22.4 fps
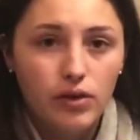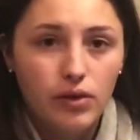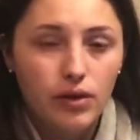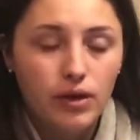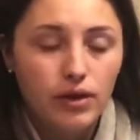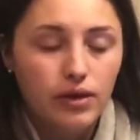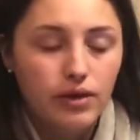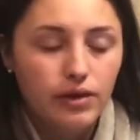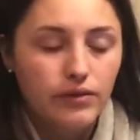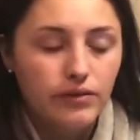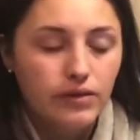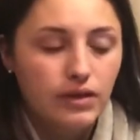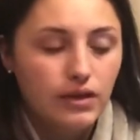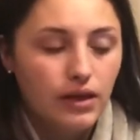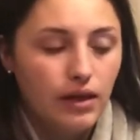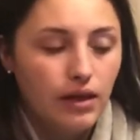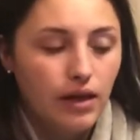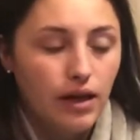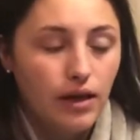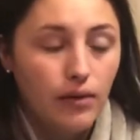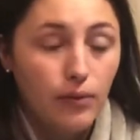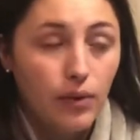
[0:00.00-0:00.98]
I didn't even say
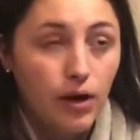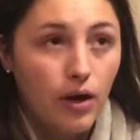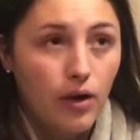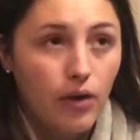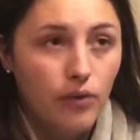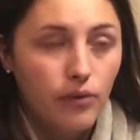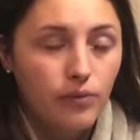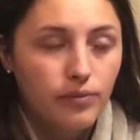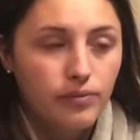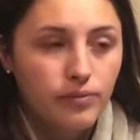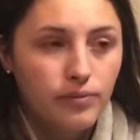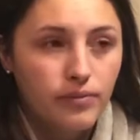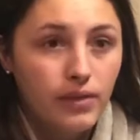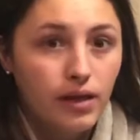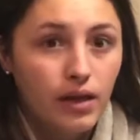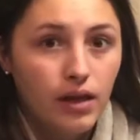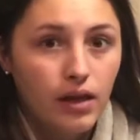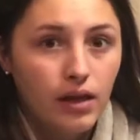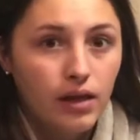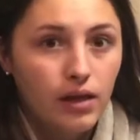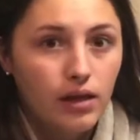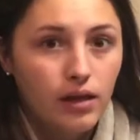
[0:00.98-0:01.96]
that. Wow.
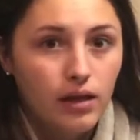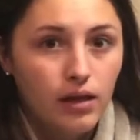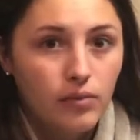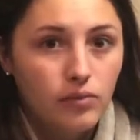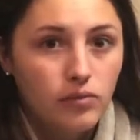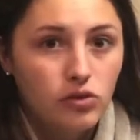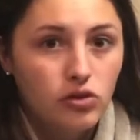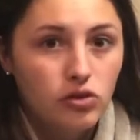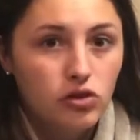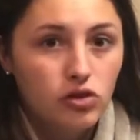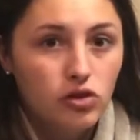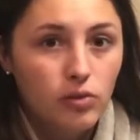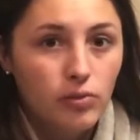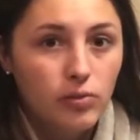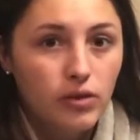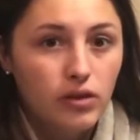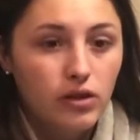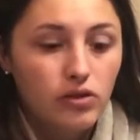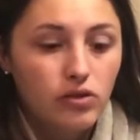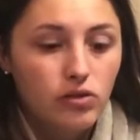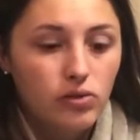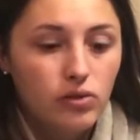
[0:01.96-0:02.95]
I'm just jumping
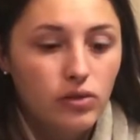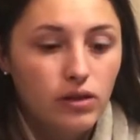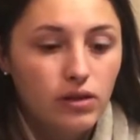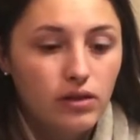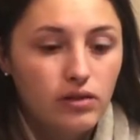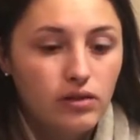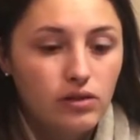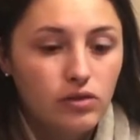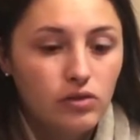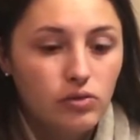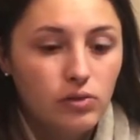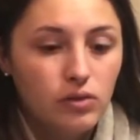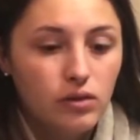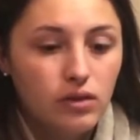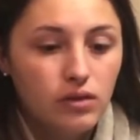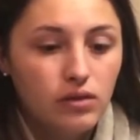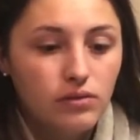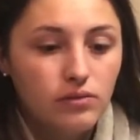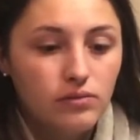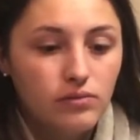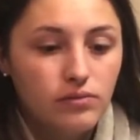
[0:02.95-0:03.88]
into it because I just want to